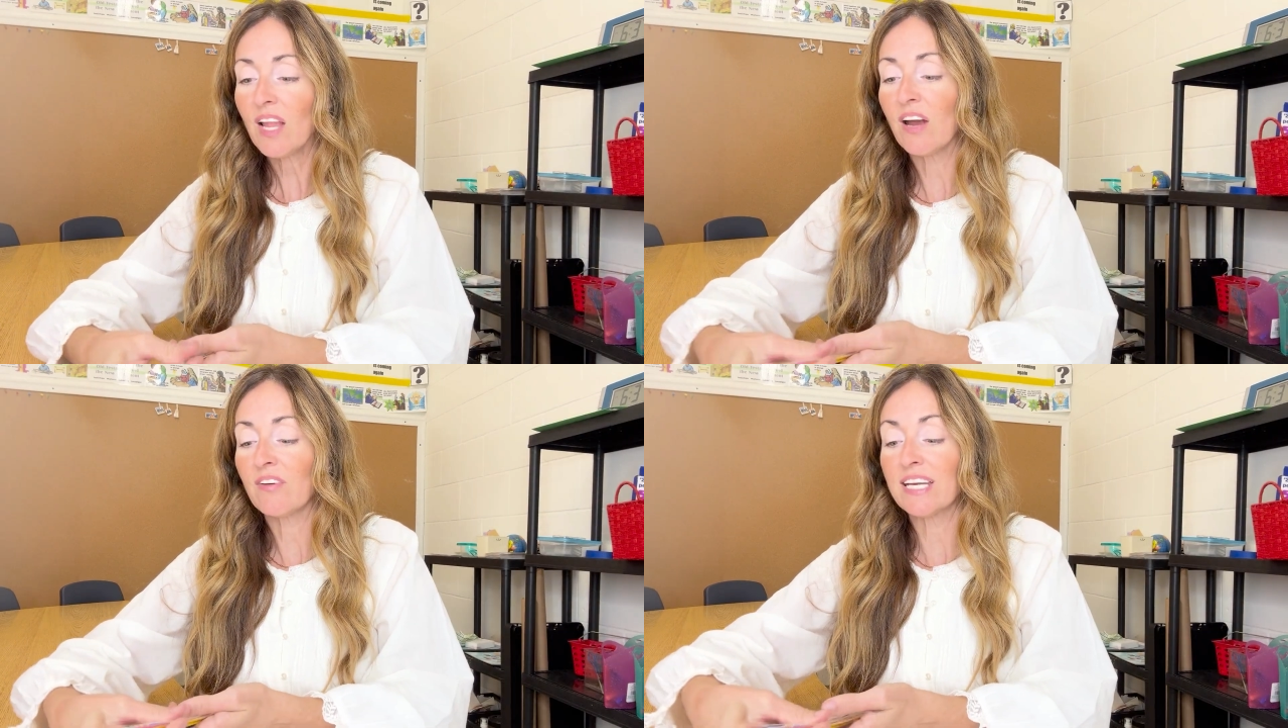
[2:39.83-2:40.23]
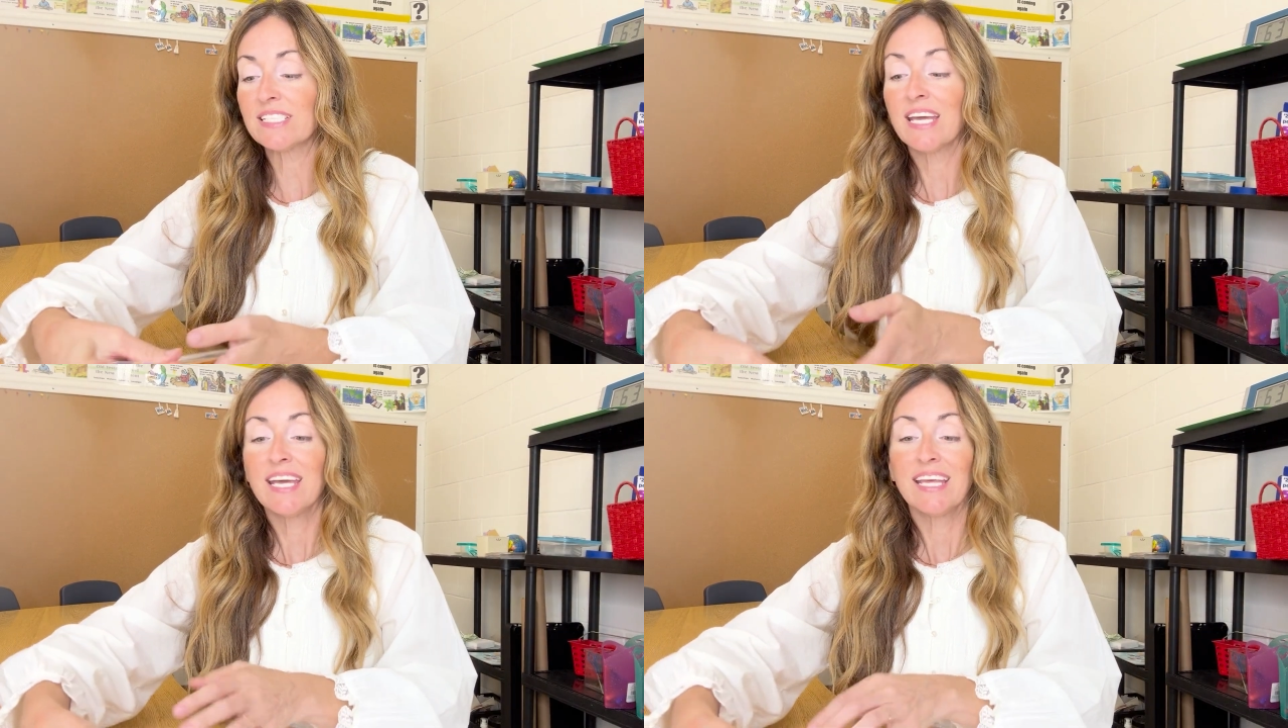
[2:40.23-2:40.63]
All right,
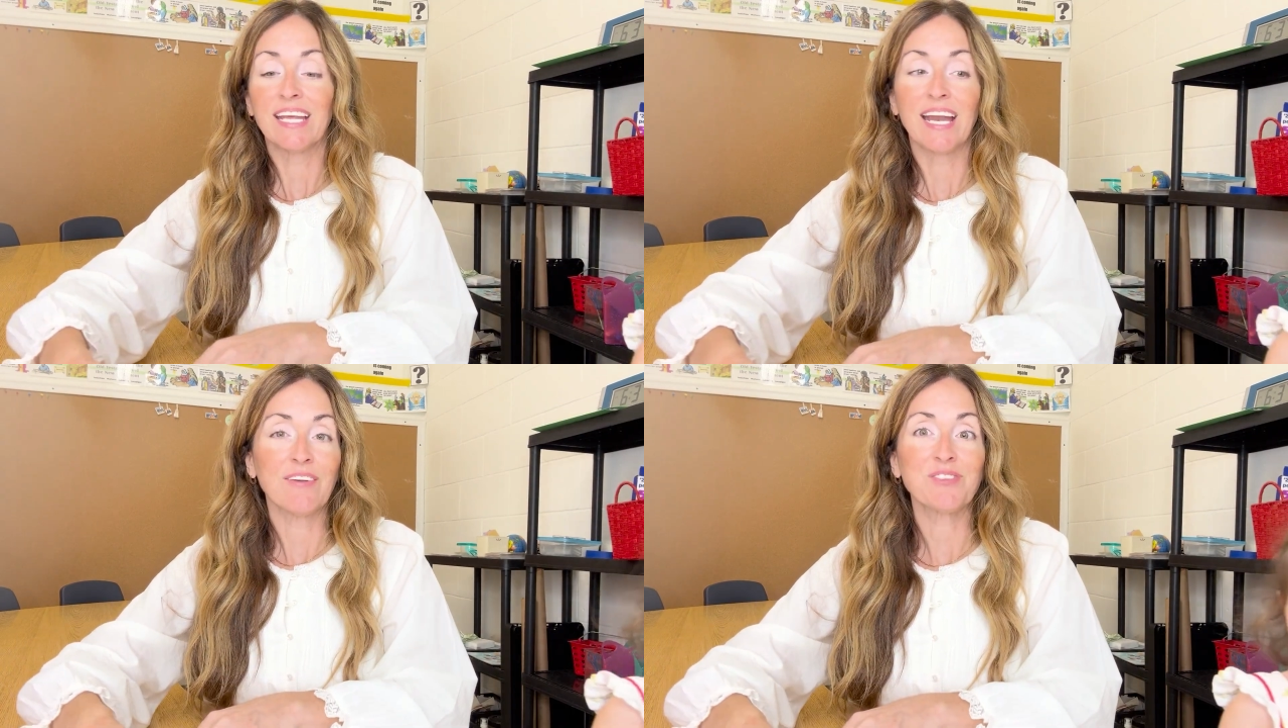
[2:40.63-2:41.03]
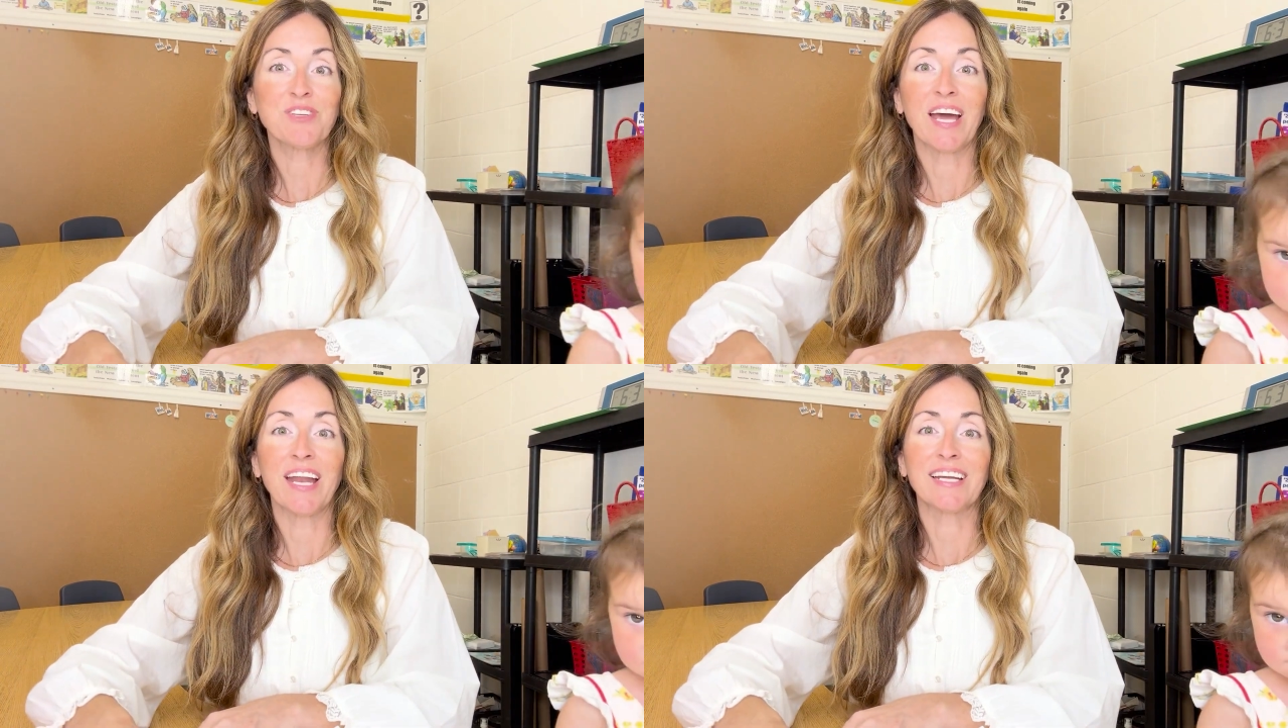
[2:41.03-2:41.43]
then after
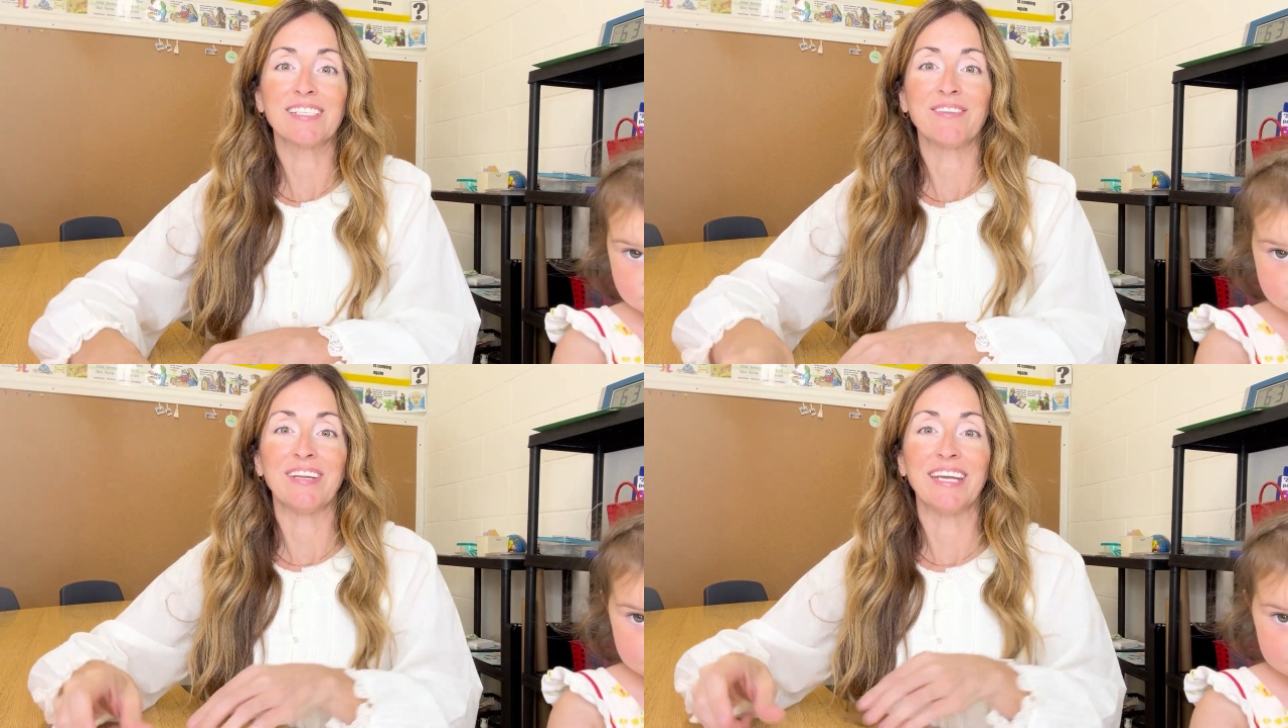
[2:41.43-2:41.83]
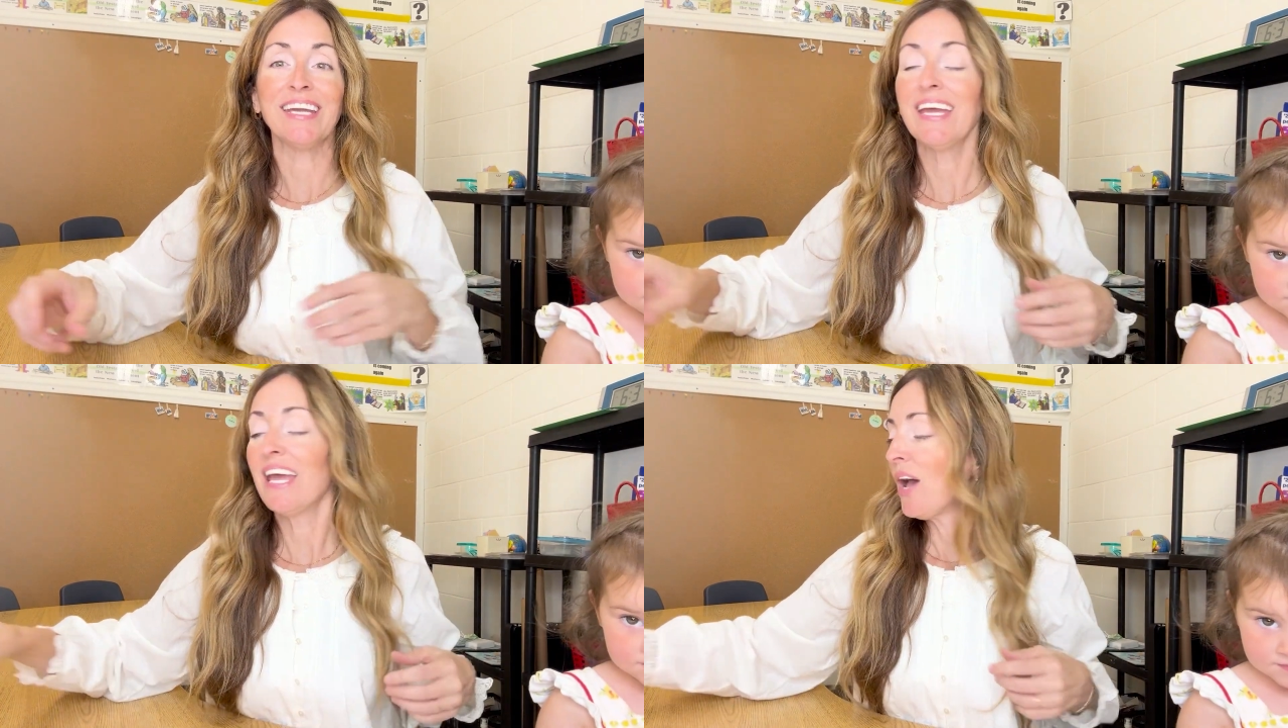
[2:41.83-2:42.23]
that
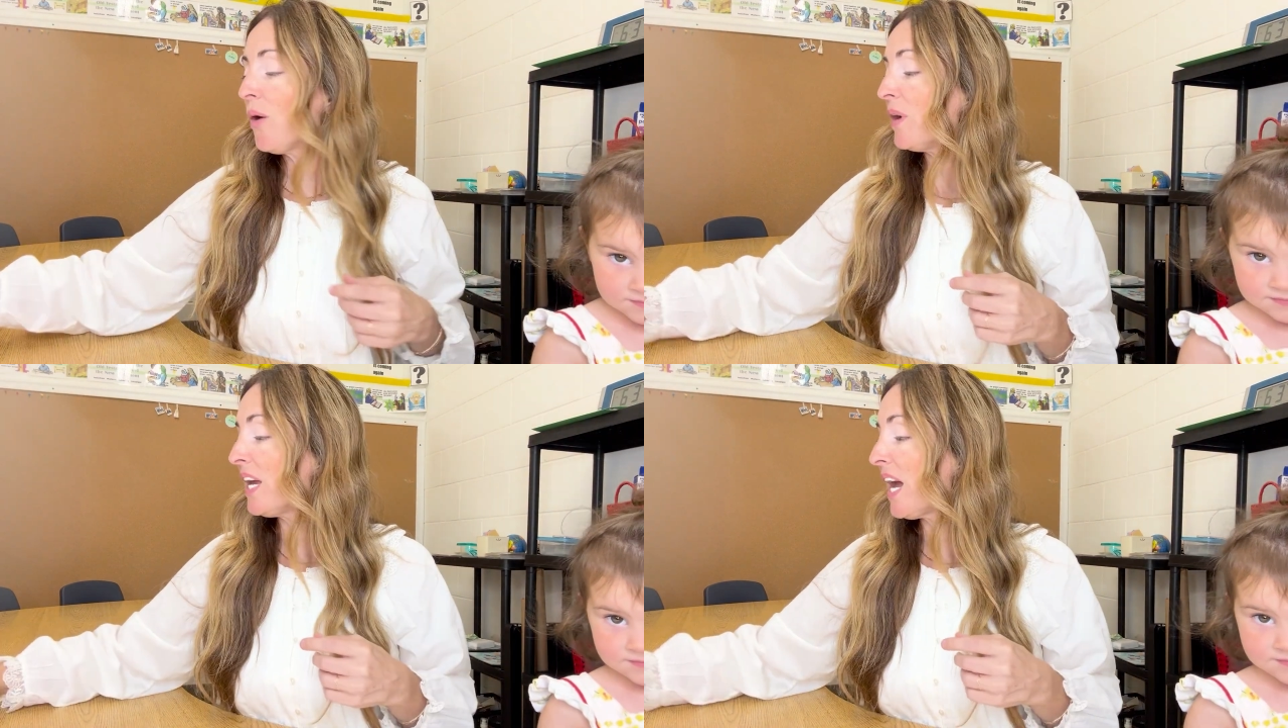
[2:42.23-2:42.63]
activity, we